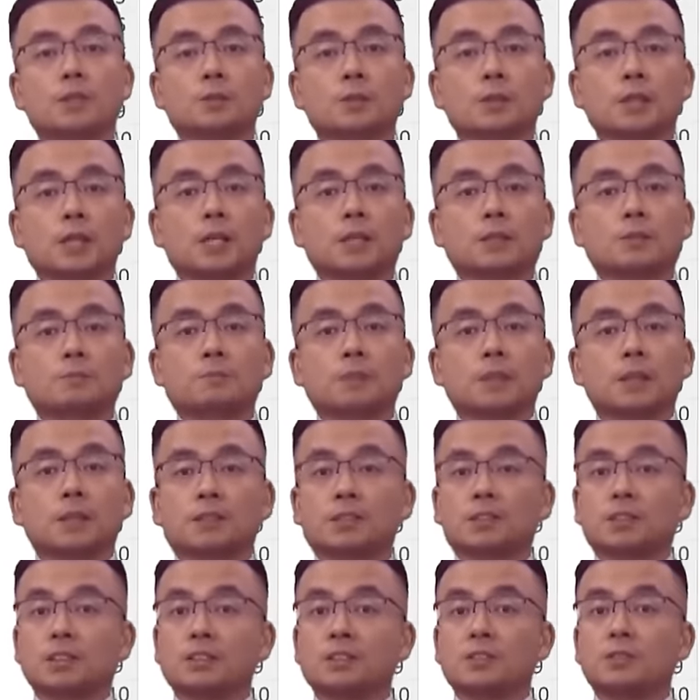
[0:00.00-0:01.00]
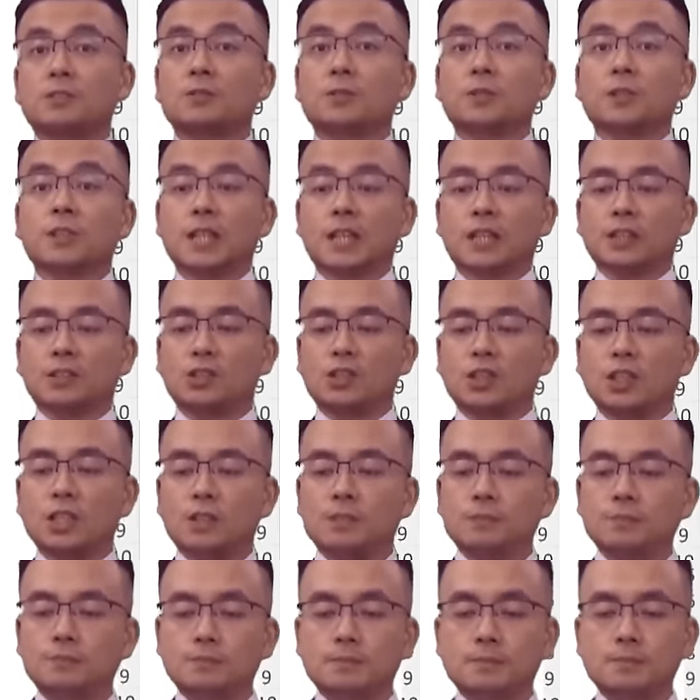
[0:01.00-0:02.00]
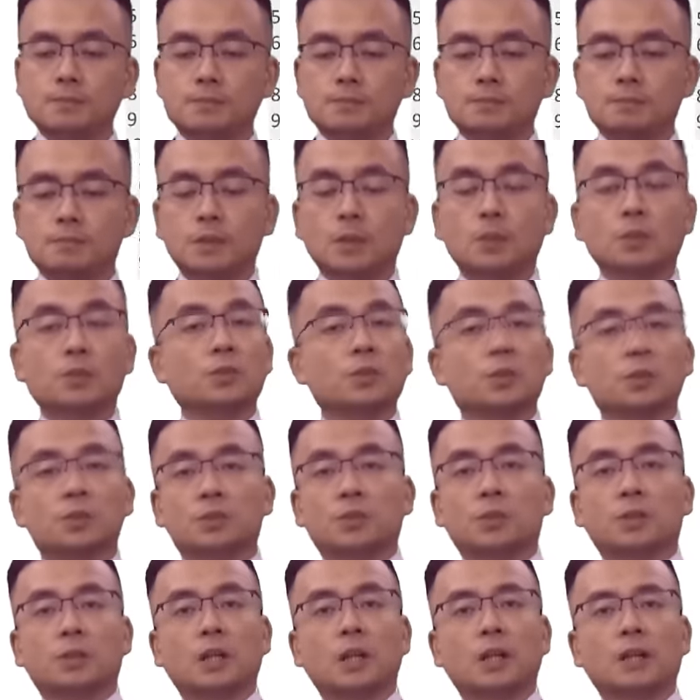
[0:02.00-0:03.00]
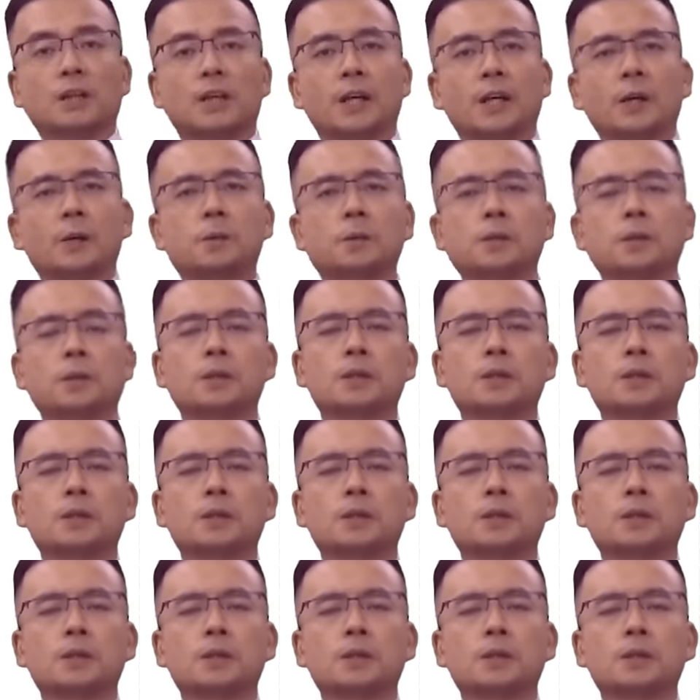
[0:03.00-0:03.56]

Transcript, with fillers: okay, because this is for next year, but we'll not do that now.